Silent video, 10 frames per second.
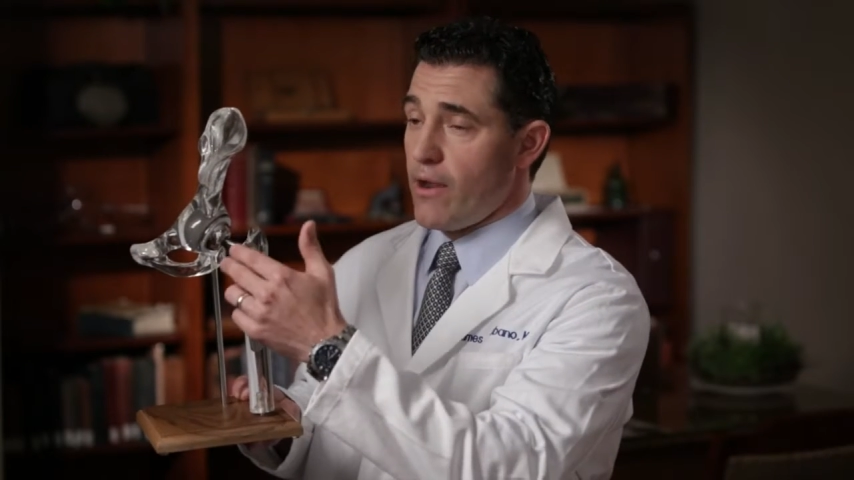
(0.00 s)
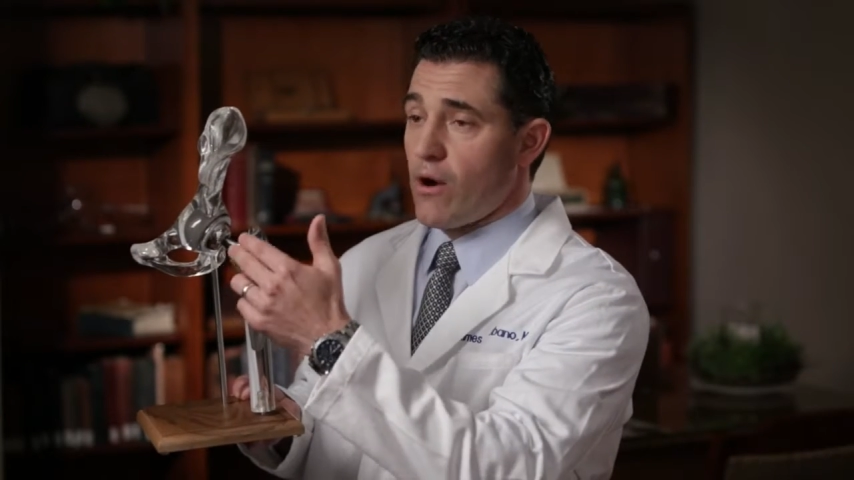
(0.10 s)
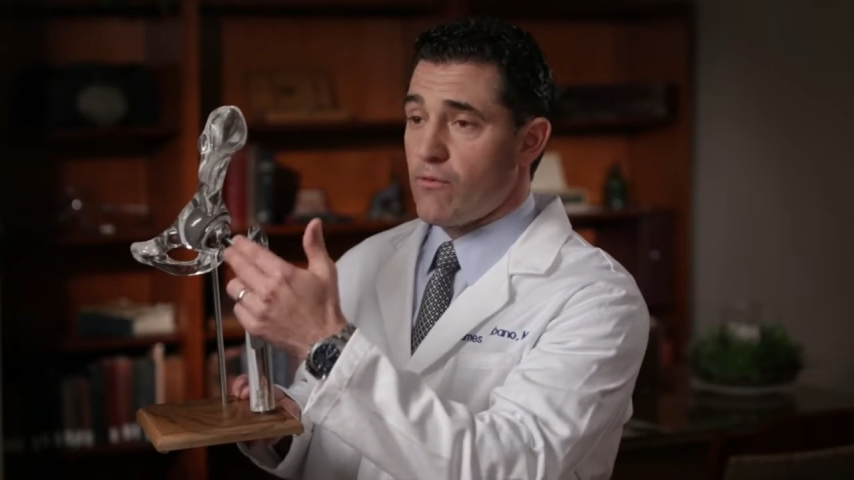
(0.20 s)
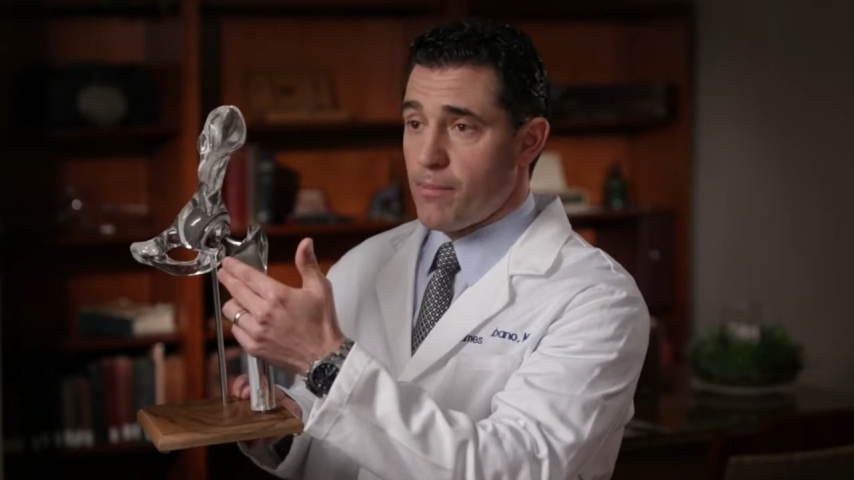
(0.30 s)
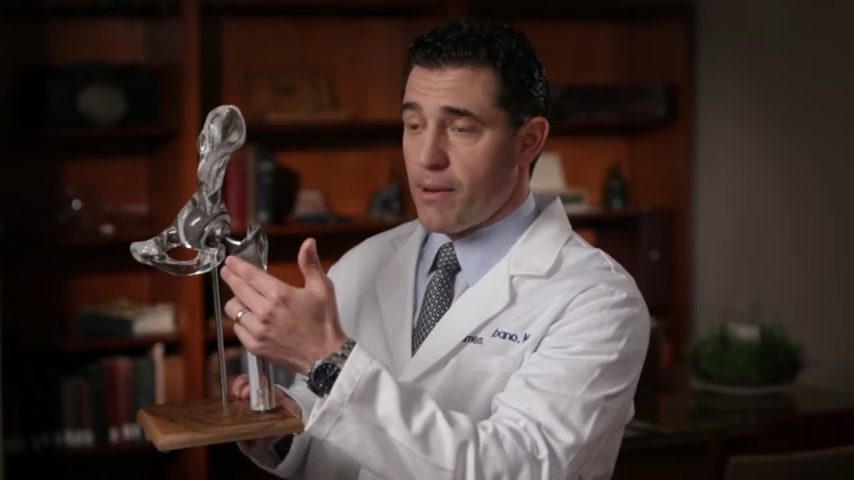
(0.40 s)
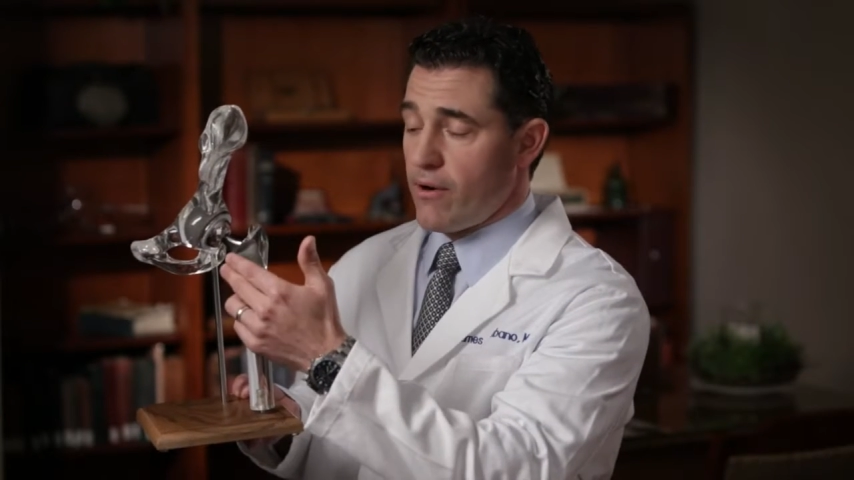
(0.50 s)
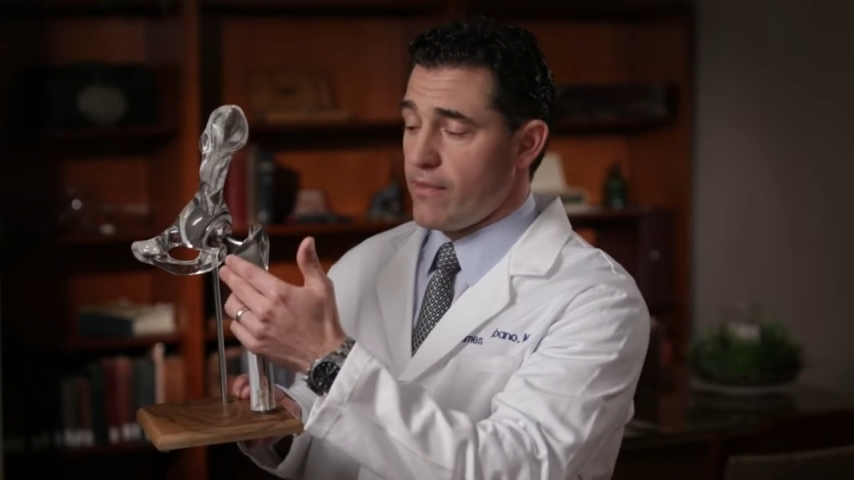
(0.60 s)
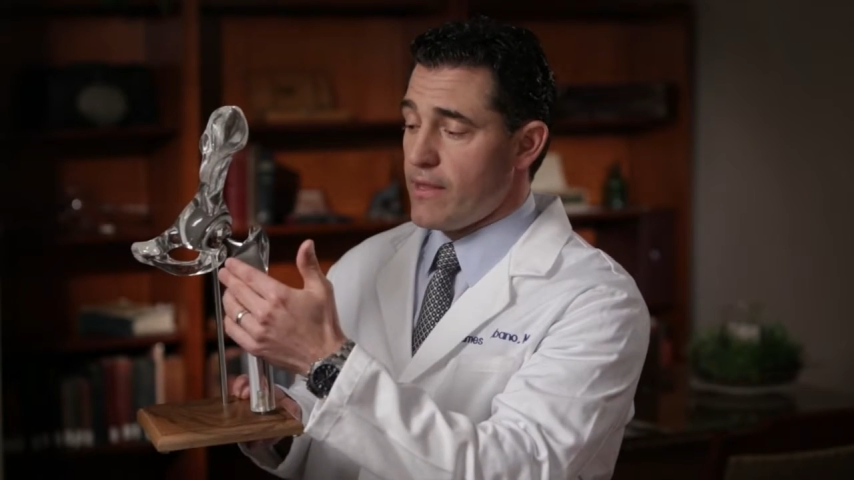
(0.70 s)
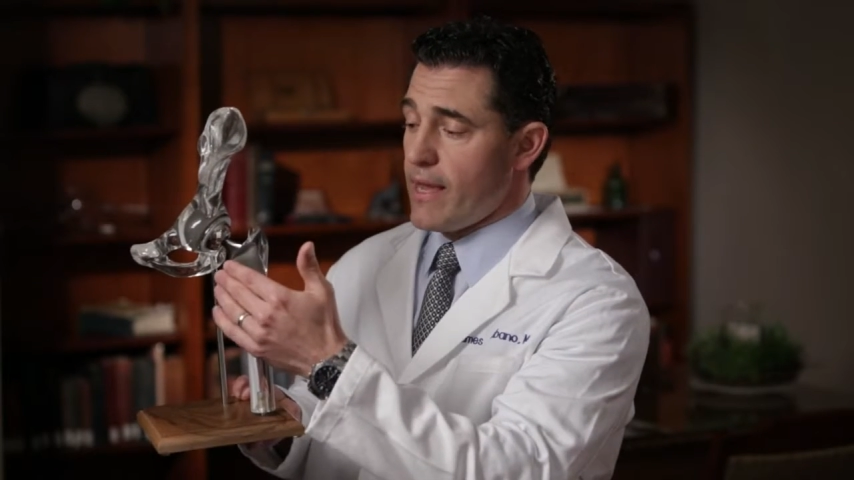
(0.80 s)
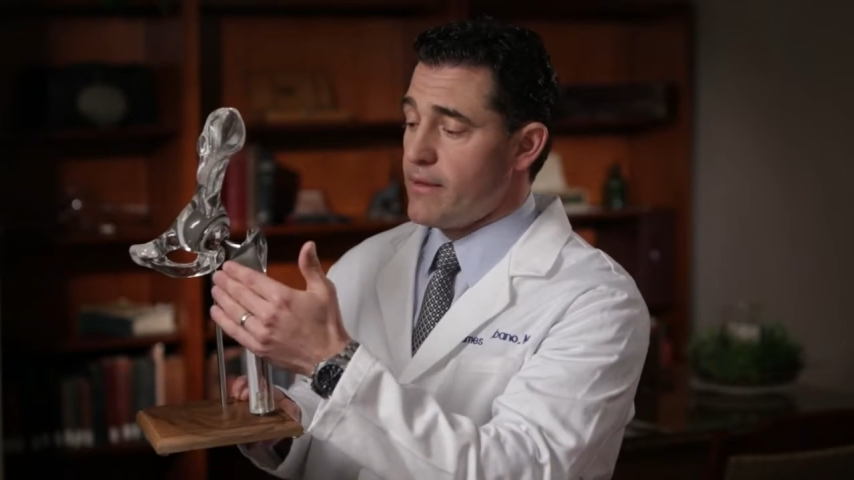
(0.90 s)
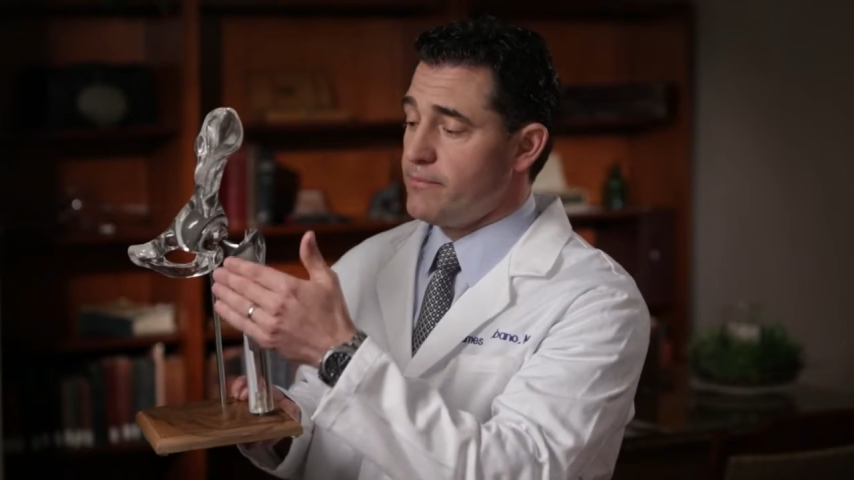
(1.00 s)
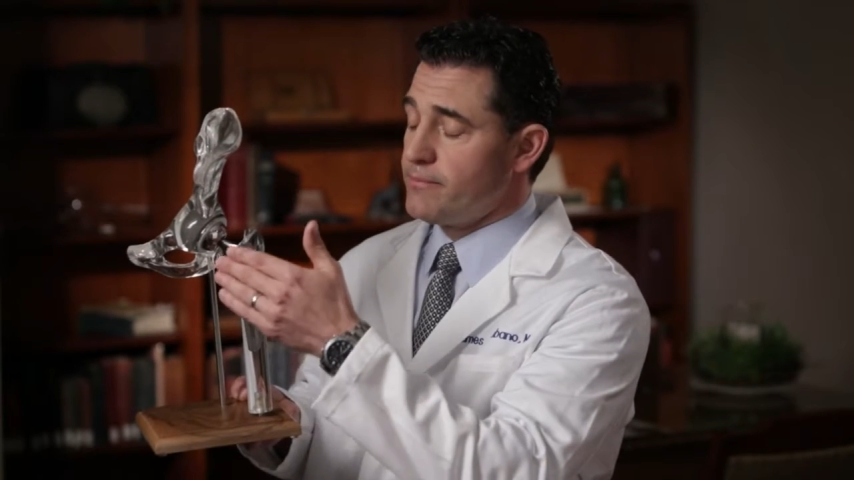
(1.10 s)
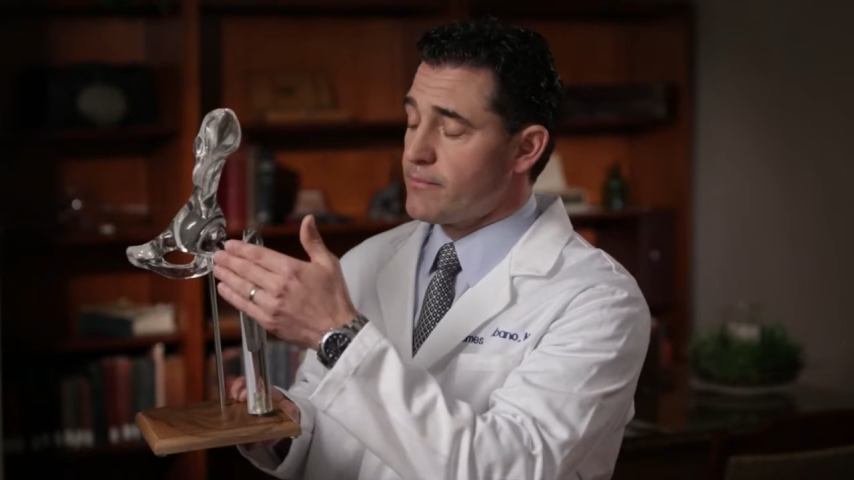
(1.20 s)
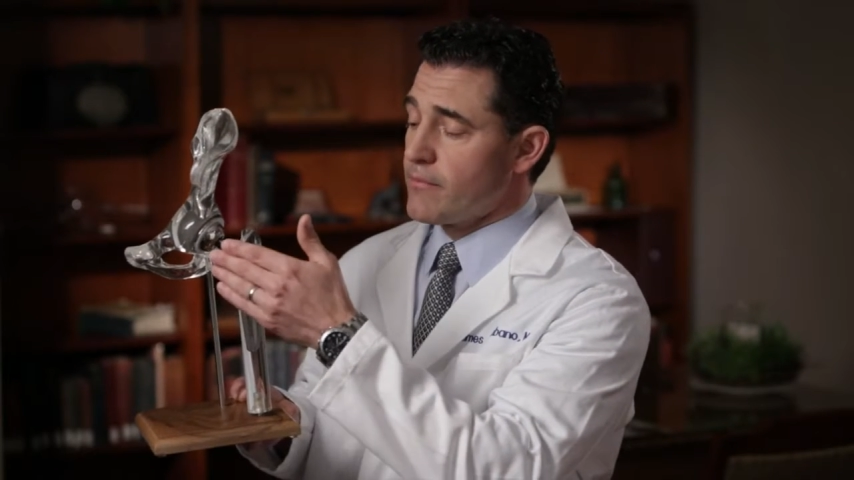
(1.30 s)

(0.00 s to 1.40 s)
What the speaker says: They are repaired at the end.